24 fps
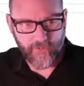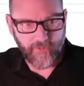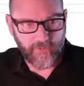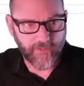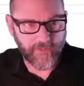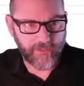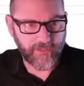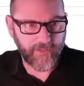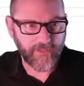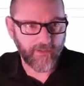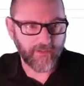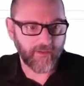
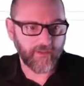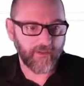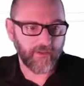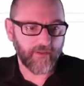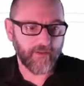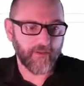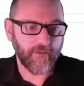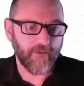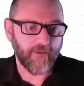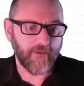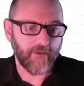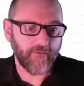one here.
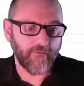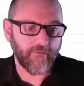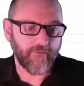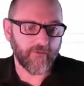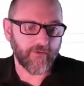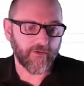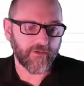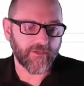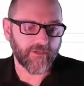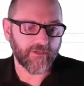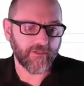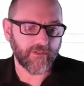
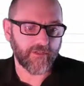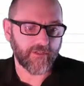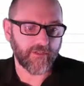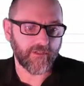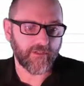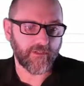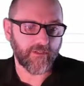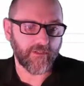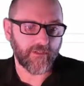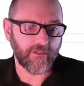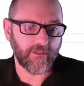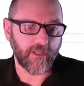
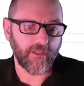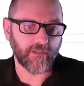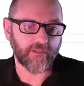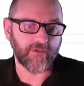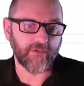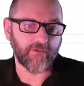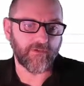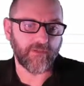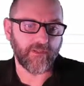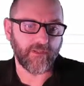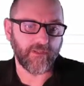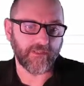Function, I'll
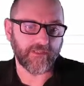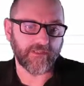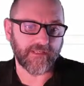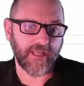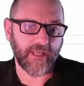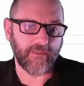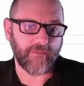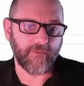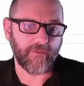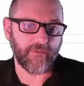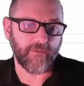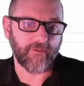do the
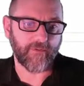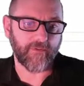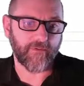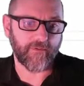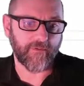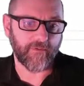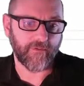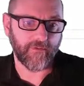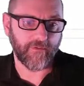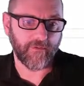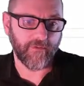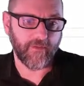example
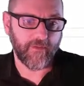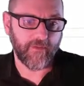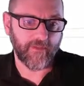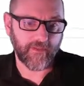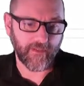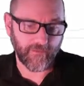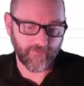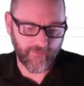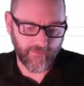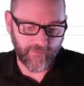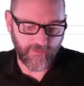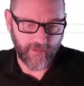
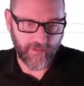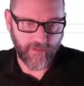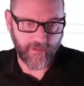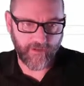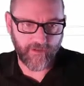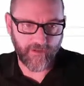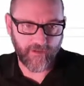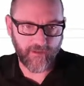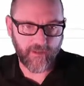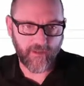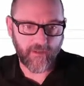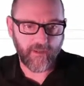given there.
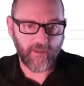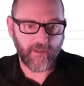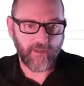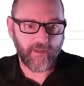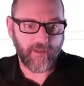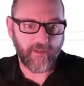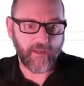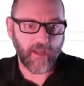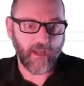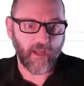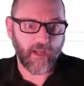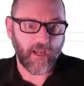
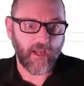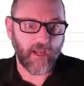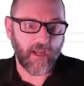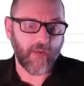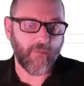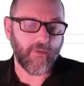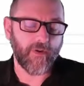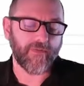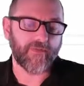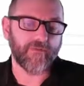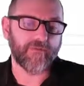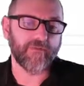I
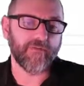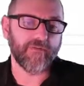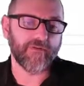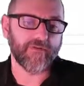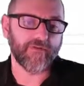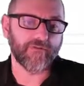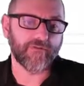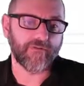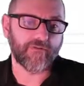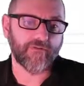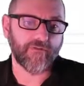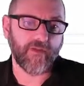want the
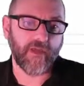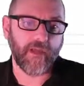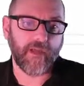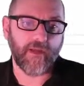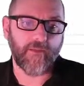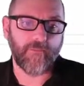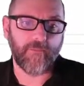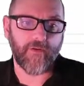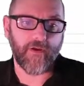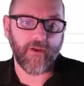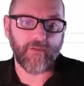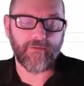first
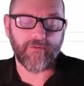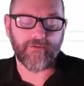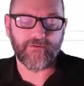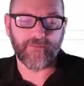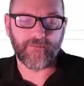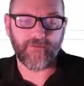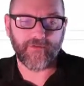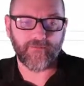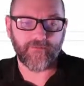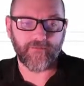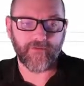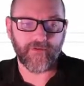parameter to
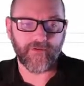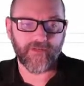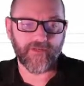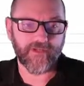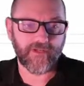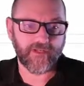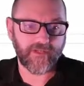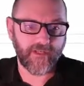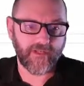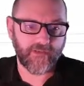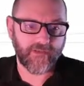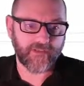be a
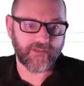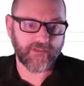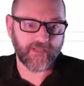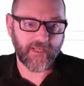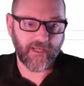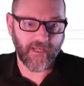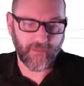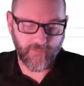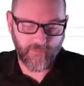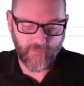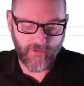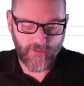function and the
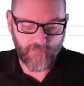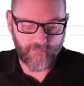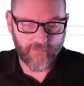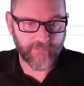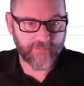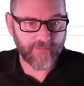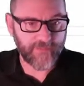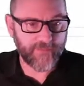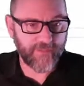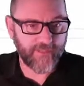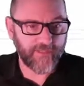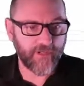second parameter
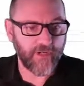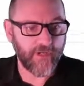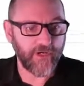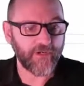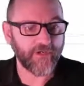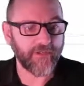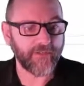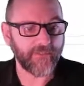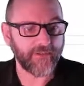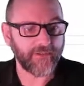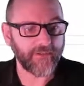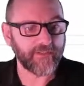to be an
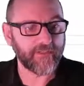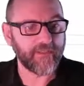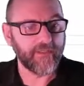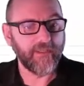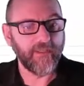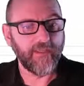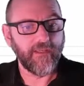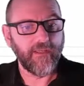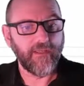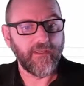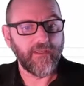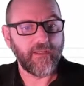argument,
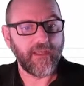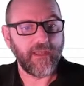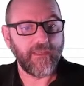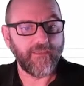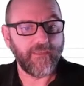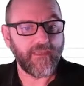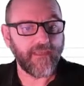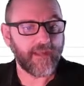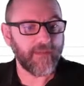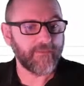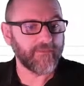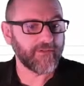and
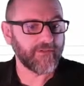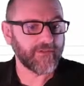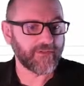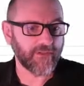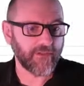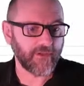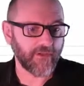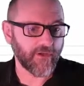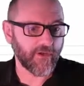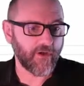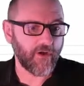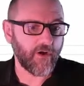then I'm just
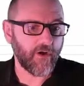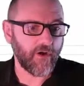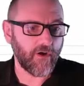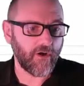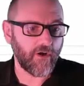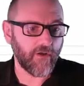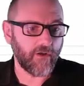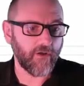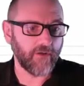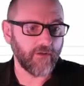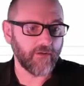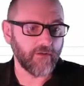going to
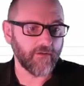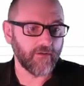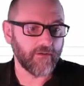call